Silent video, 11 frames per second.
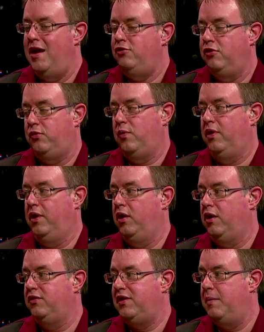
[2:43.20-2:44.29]
Asia is a really
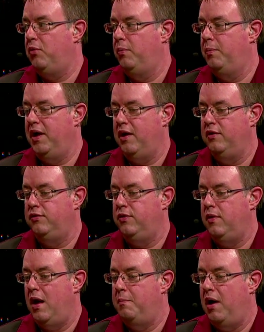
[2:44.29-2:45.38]
good example because
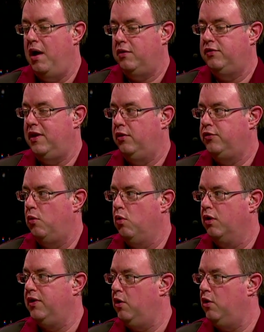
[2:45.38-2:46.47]
box sales don't
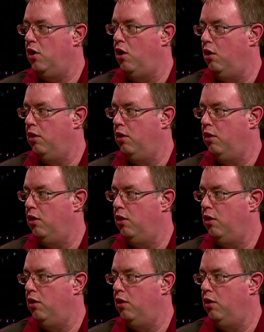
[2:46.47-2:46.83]
work there at all.